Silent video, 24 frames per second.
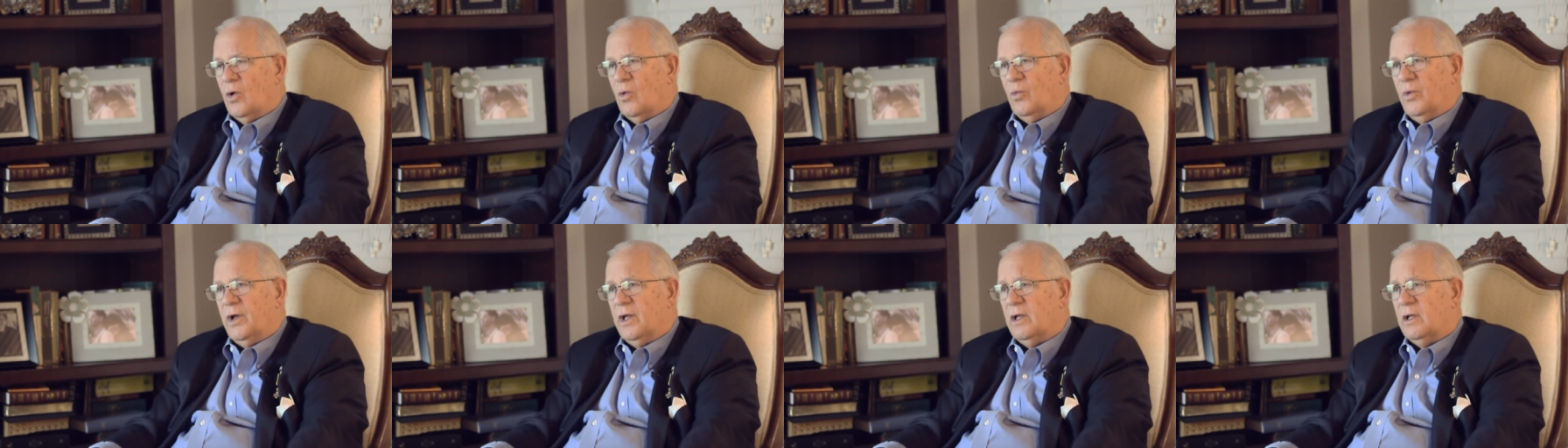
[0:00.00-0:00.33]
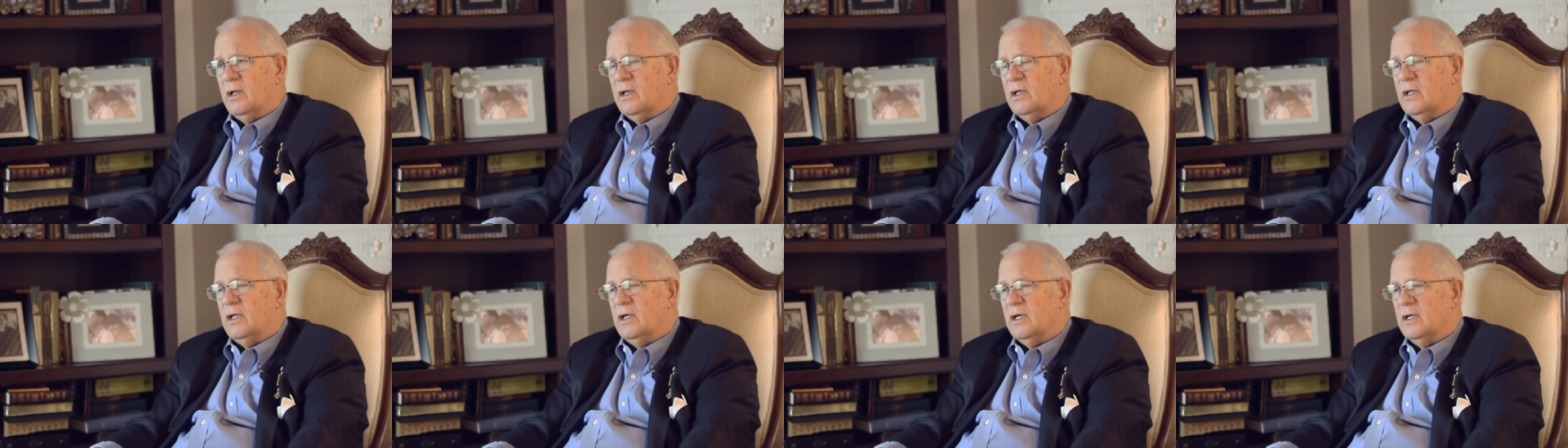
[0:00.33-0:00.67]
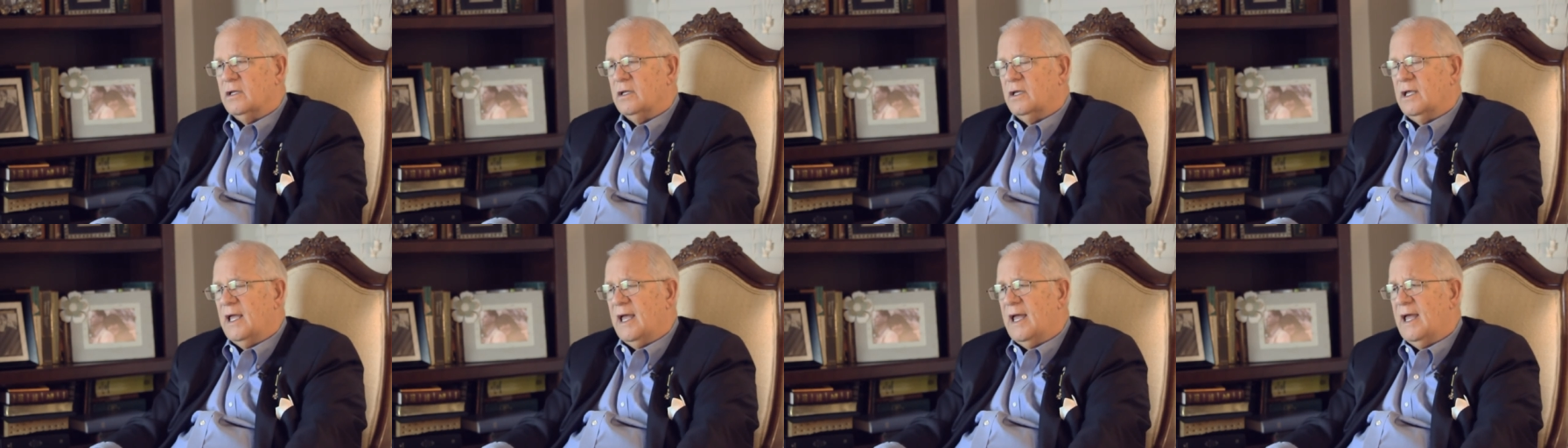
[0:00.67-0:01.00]
Well, a
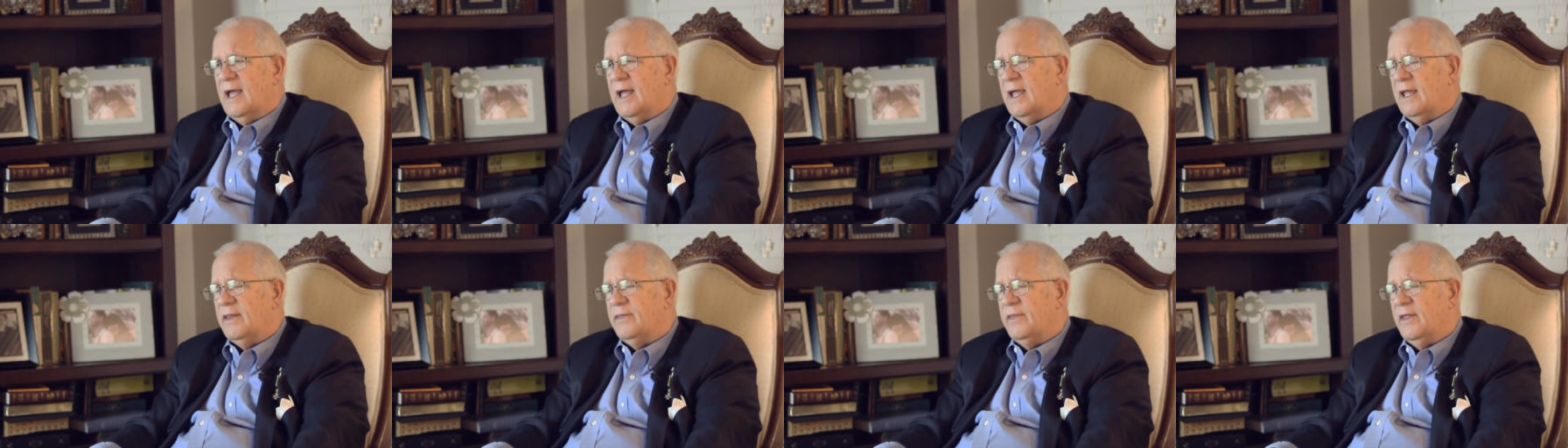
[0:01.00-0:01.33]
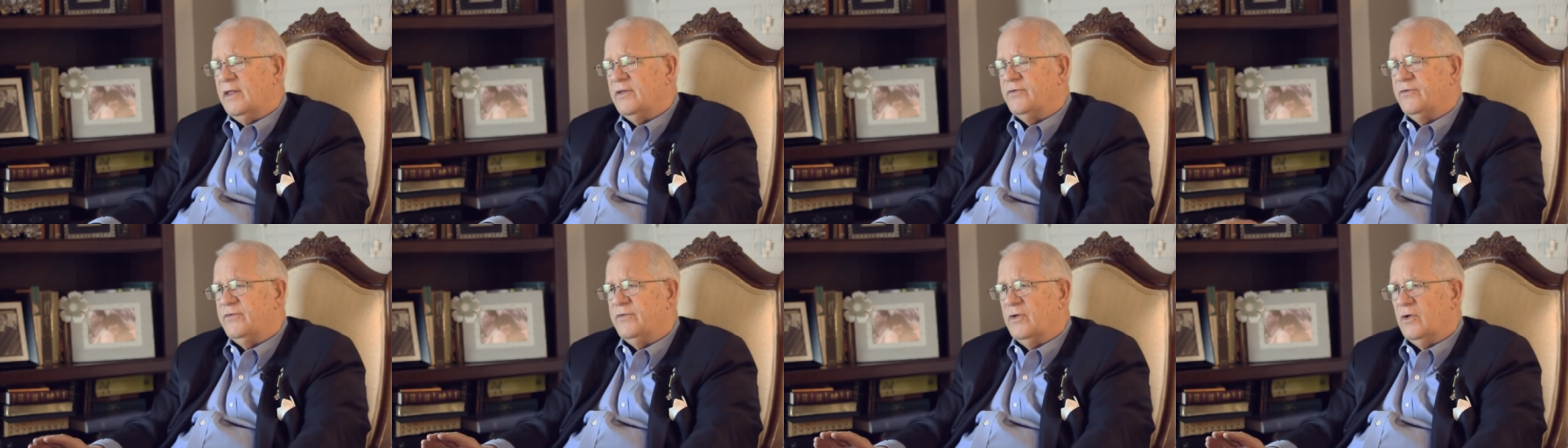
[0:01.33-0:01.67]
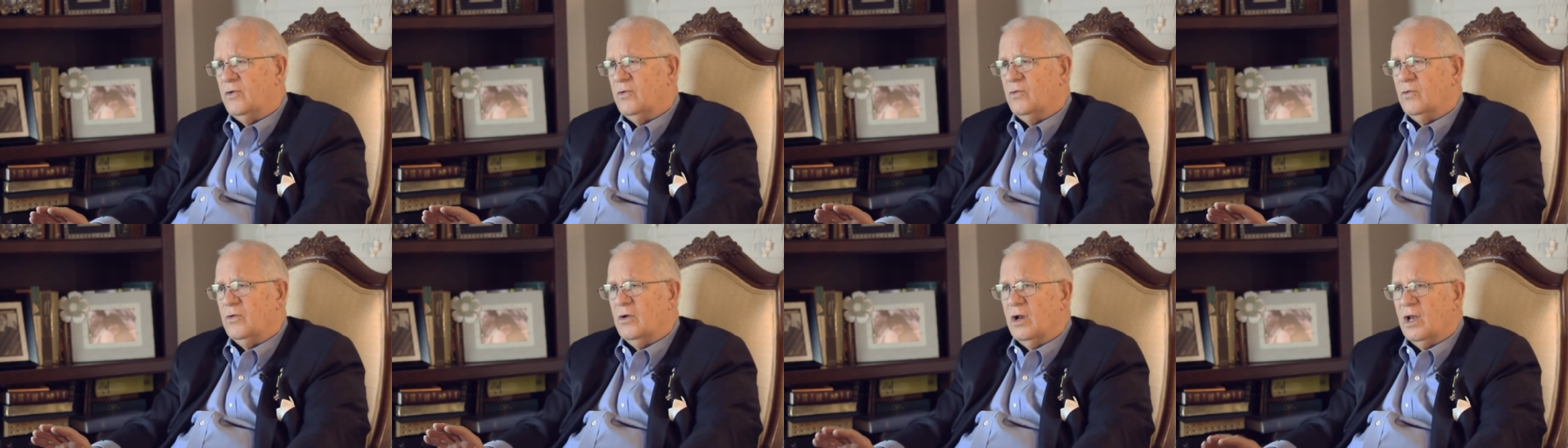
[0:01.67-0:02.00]
guy that
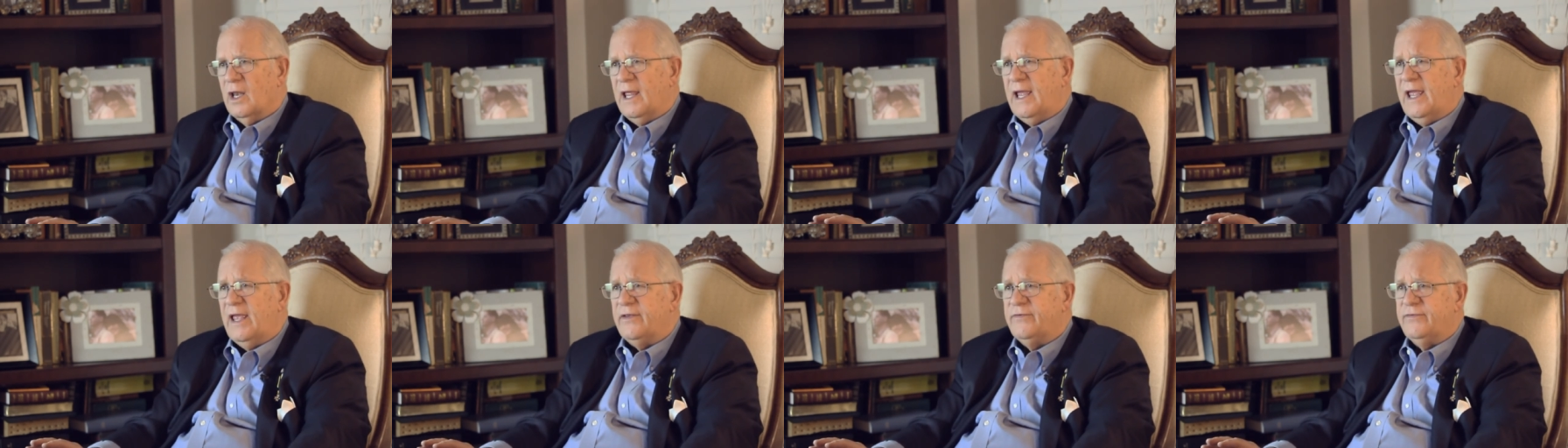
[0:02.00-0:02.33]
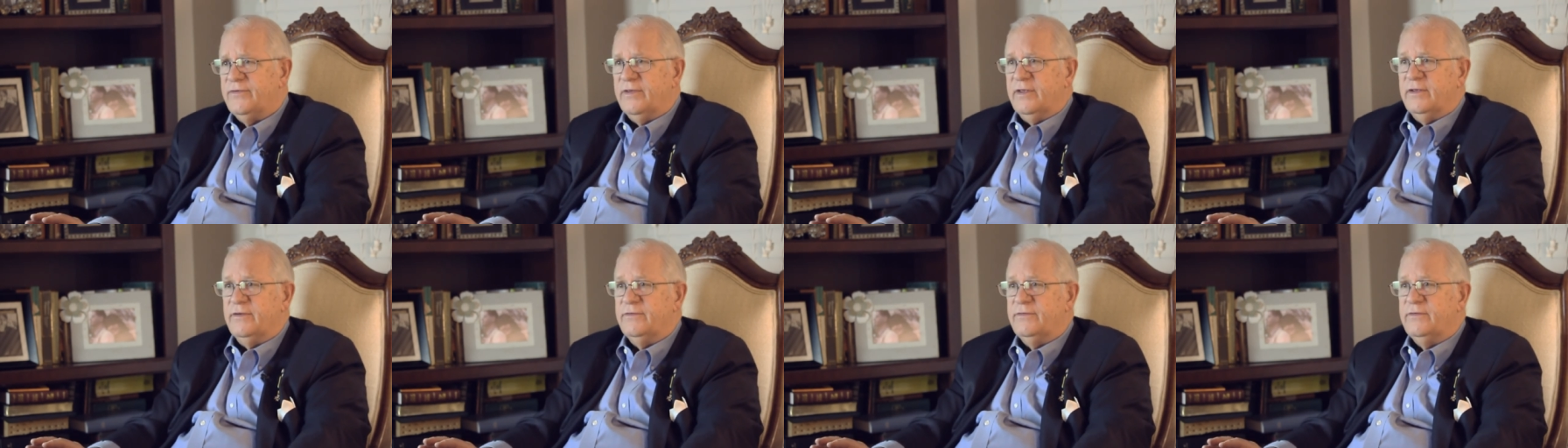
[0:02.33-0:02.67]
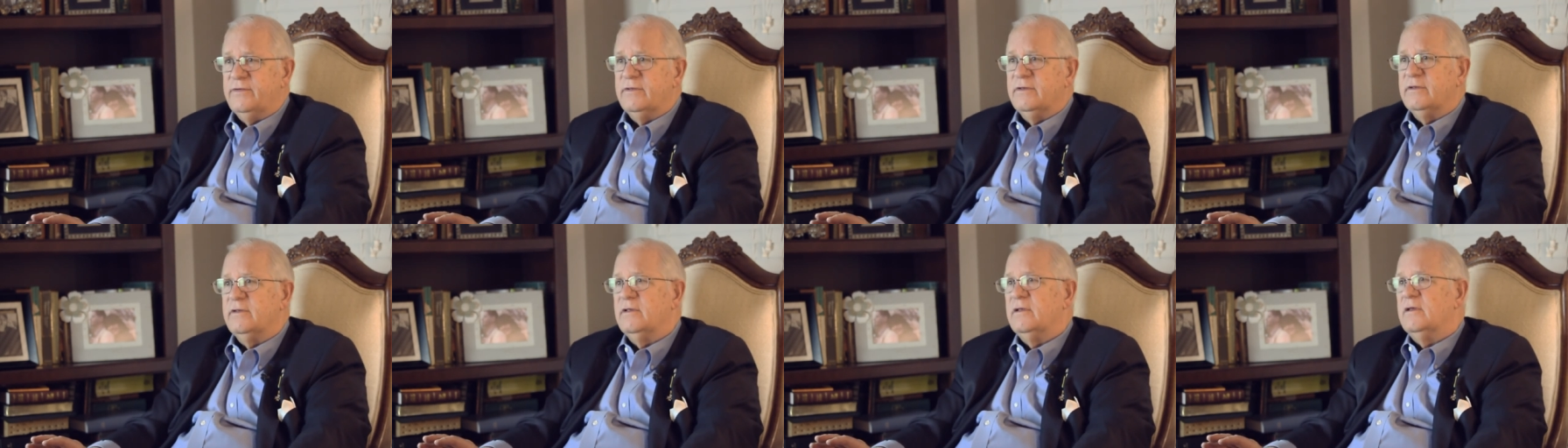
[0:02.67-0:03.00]
sold
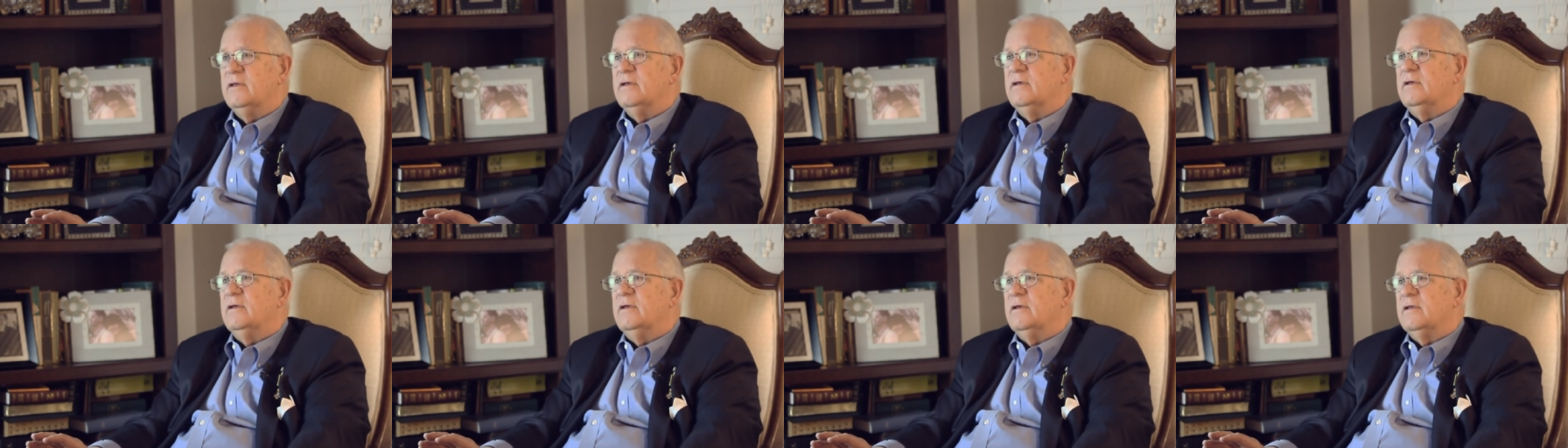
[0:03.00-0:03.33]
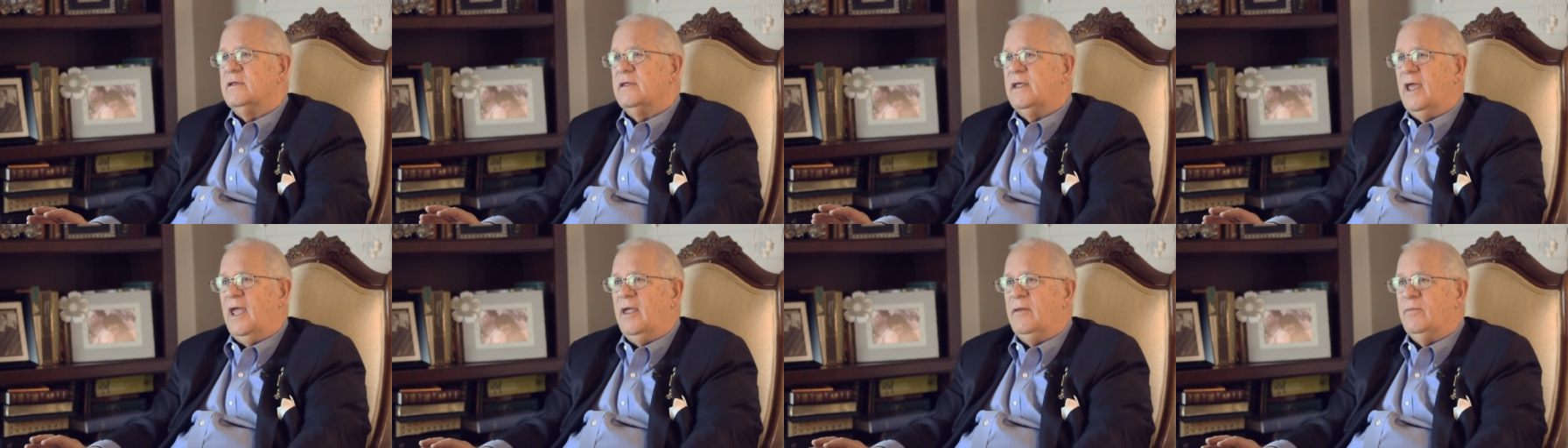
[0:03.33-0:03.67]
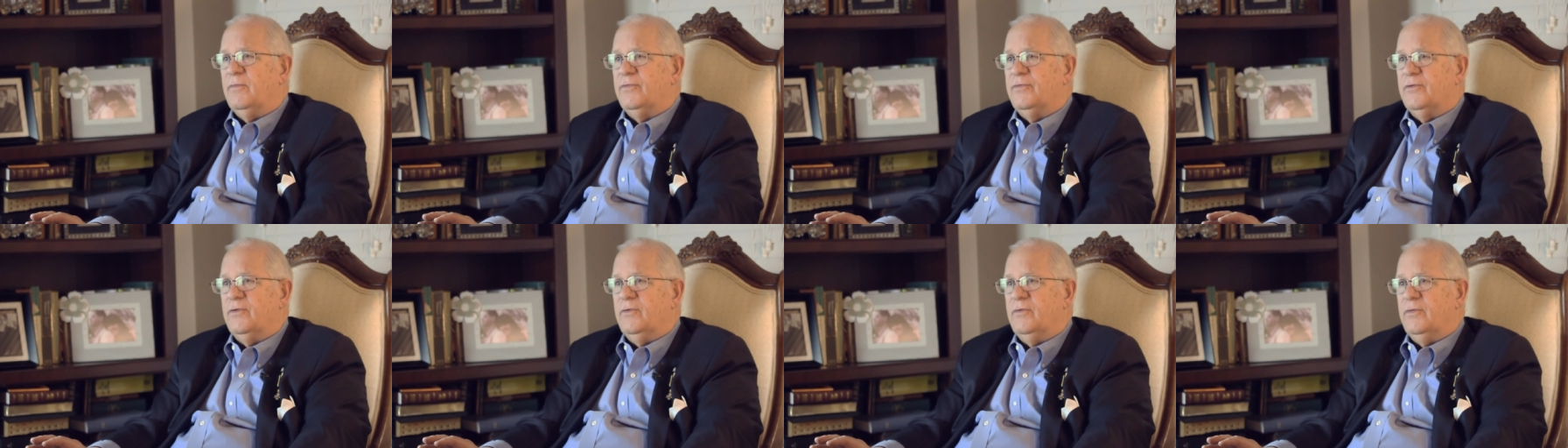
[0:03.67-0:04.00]
glasses came
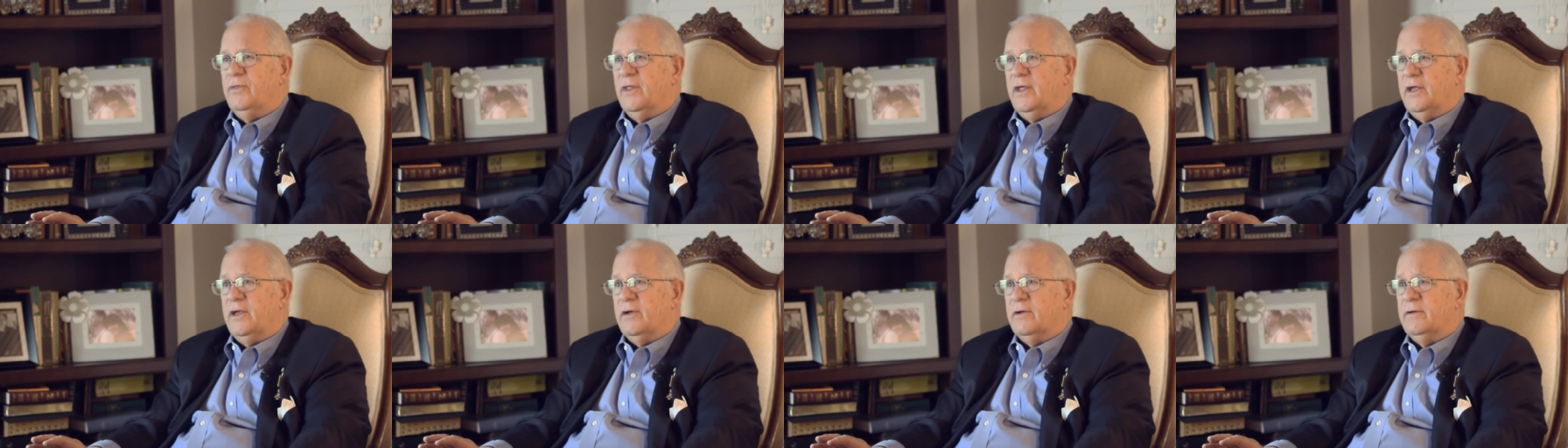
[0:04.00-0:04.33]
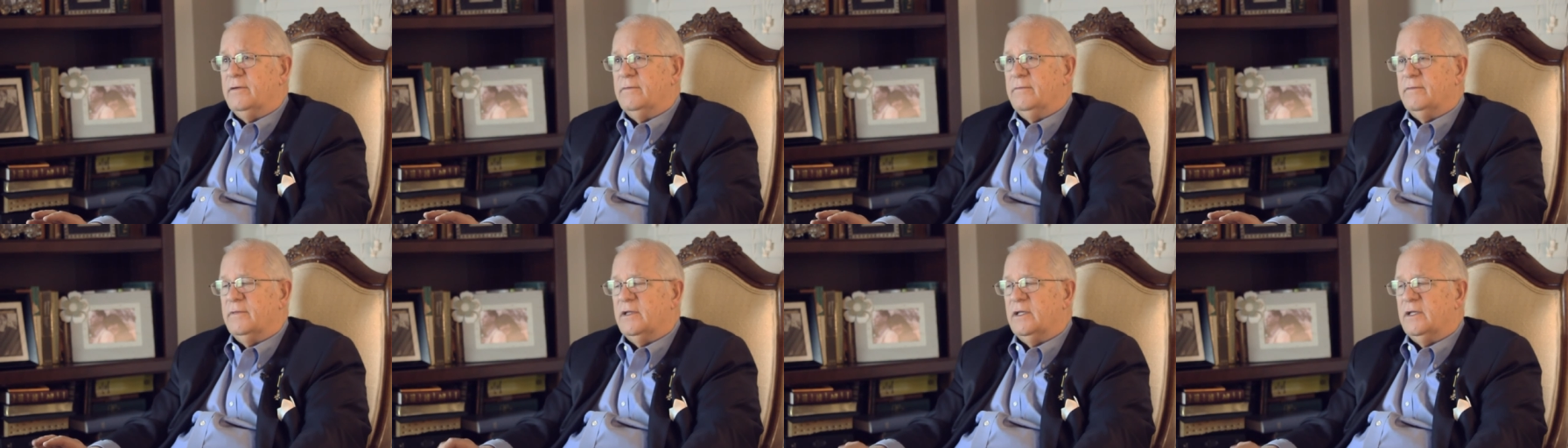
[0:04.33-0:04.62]
through there,